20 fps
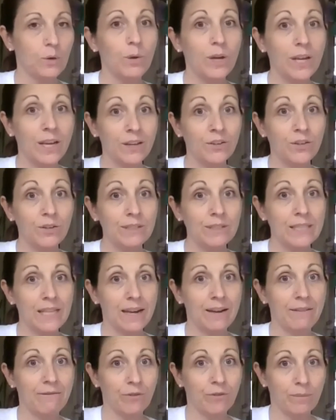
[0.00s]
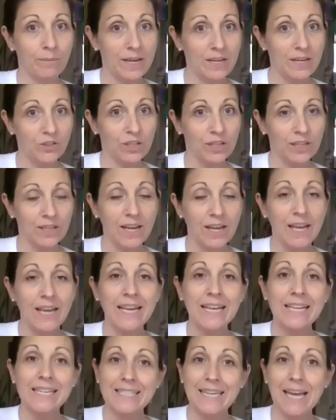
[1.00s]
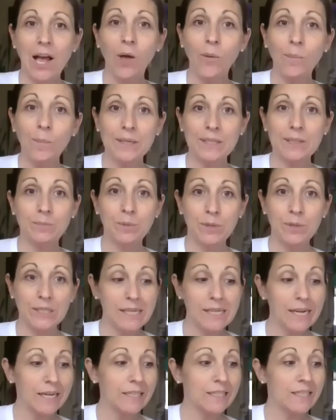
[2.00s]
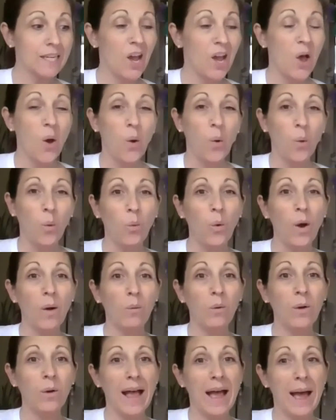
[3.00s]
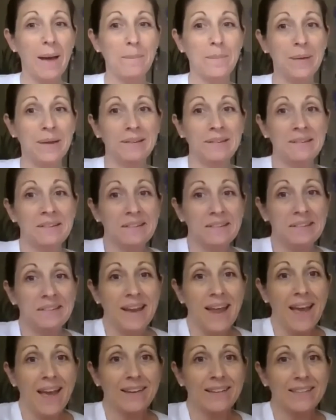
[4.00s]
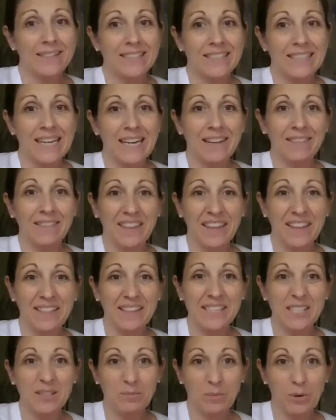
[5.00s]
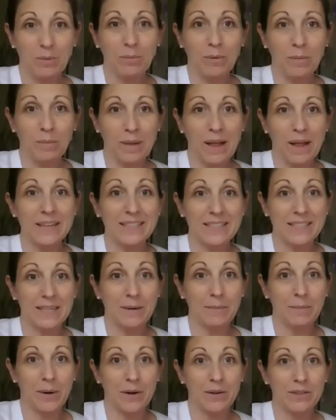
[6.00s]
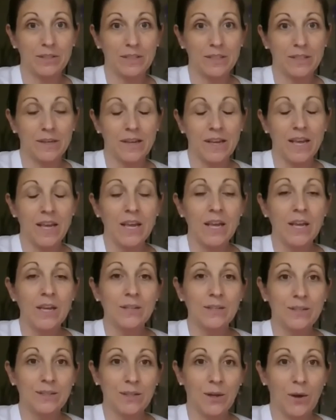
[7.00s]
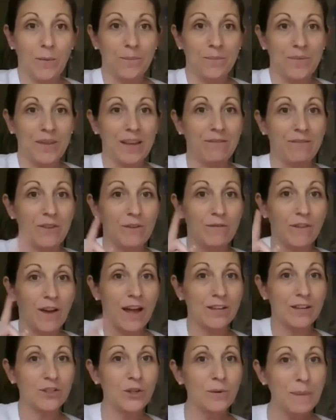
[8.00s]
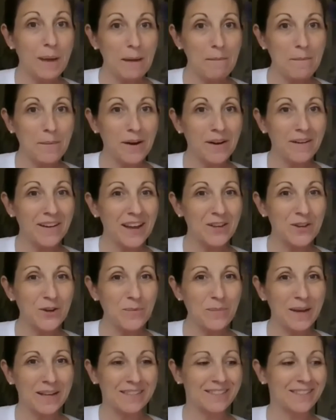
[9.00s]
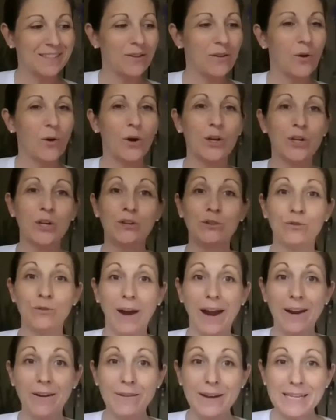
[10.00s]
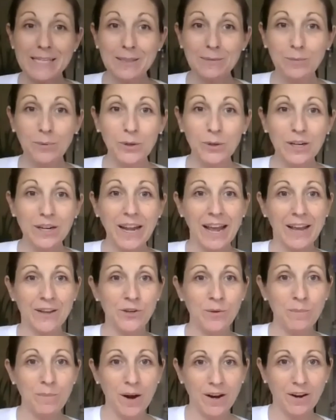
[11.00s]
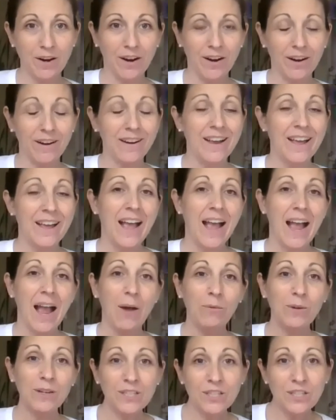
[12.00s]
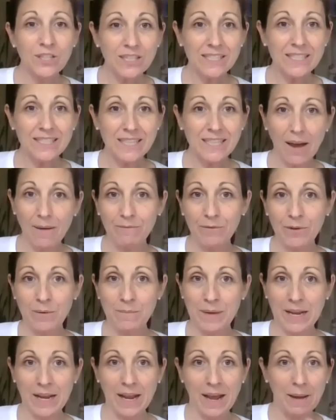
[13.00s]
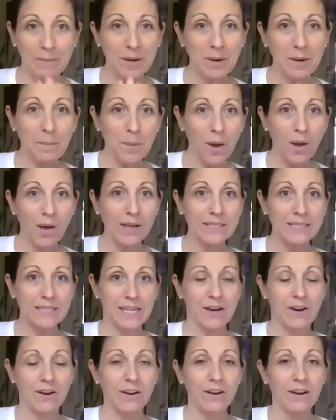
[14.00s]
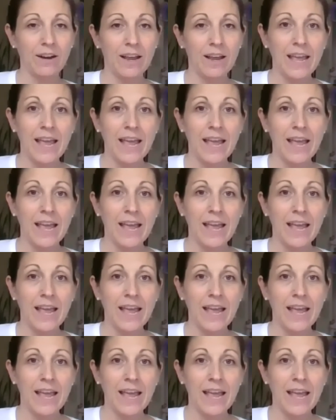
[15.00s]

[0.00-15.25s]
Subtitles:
We can use that information to help us predict what will happen next in Lily's purple plastic purse. So if you've got your paper and your pencil or your dry erase board and your marker, I want you to stop for a minute. I'm going to pause here,